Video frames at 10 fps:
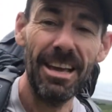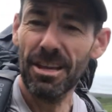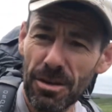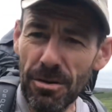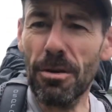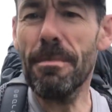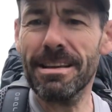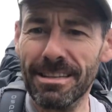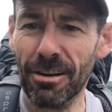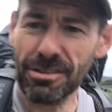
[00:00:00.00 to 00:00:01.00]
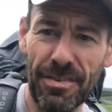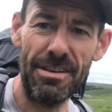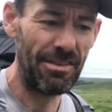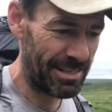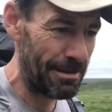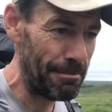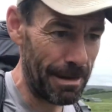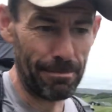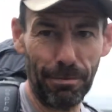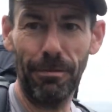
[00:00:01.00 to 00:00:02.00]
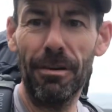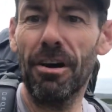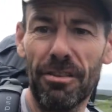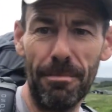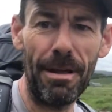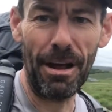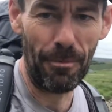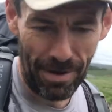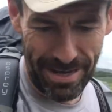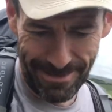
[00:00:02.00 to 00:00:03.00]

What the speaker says: You do meet a lot of interesting people on the Pennine Way.